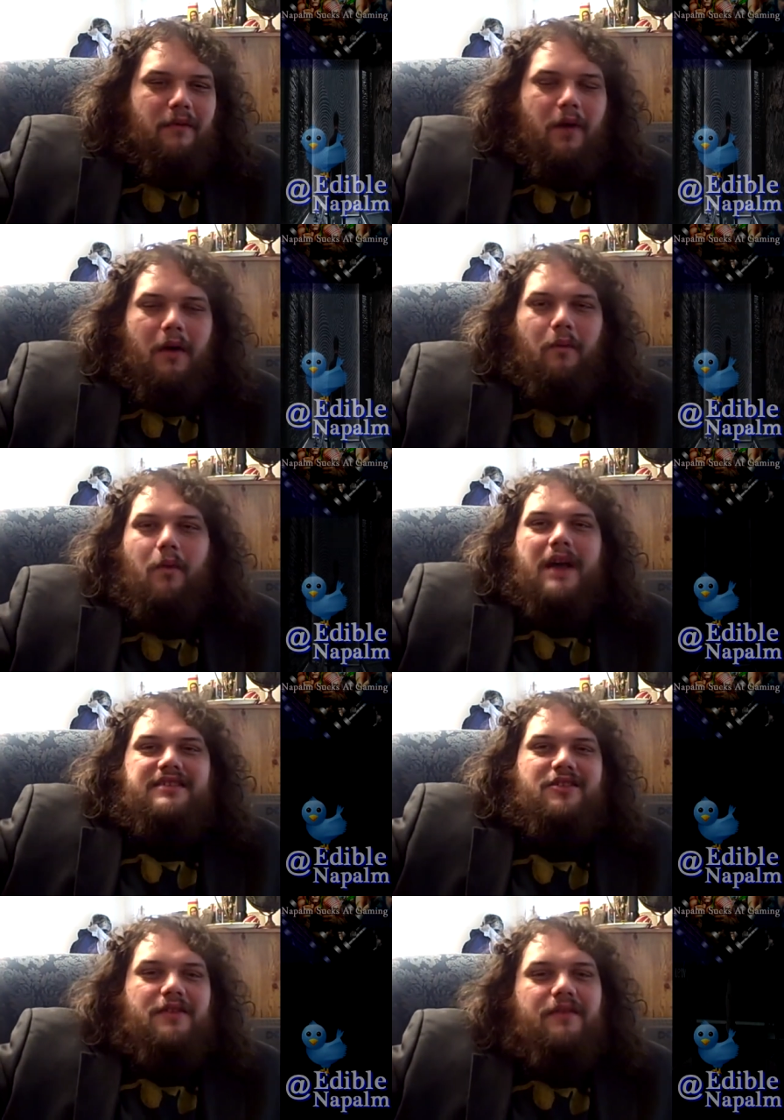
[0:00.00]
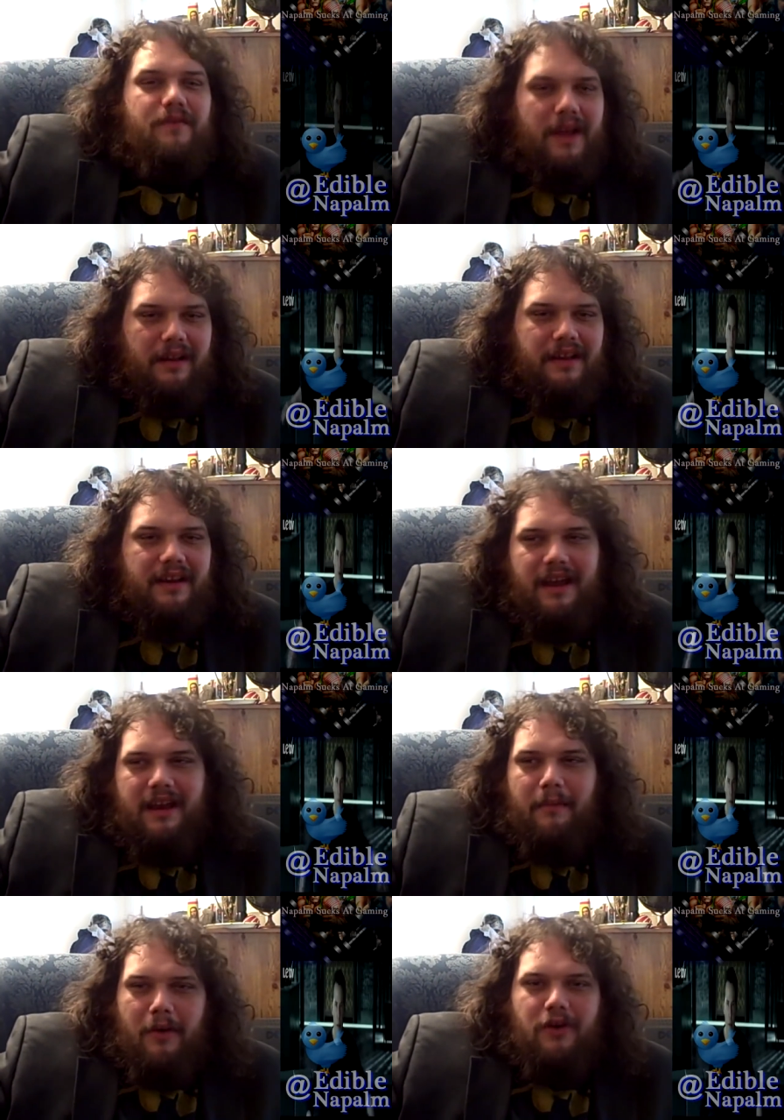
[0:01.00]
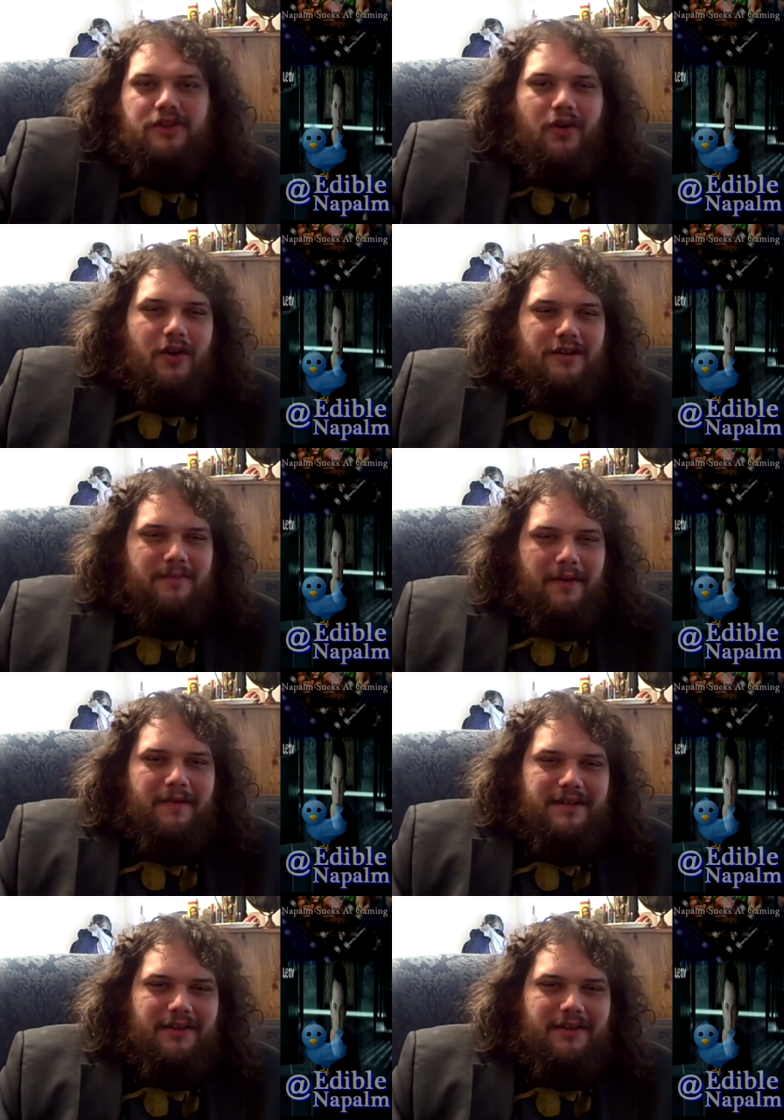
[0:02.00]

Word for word: Western villain in a martial arts movie.